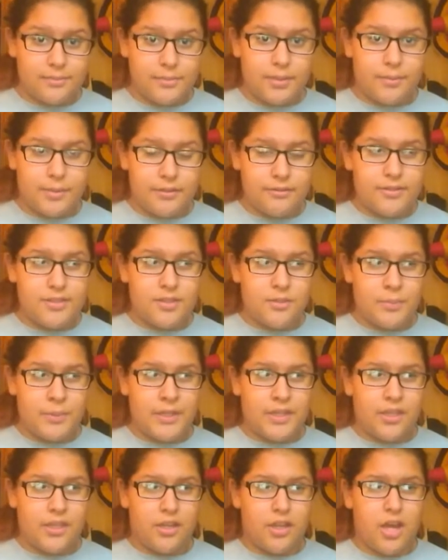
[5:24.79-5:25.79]
I mean, it was a
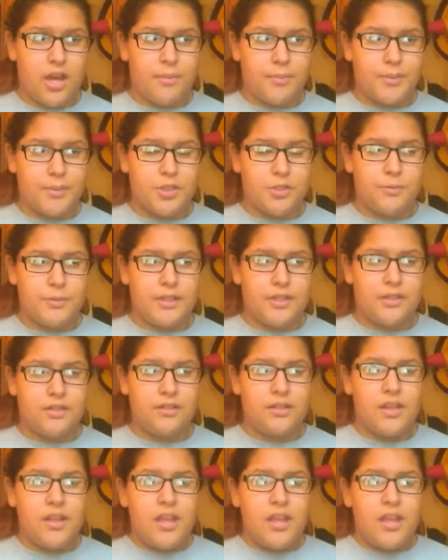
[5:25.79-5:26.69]
big accomplishment.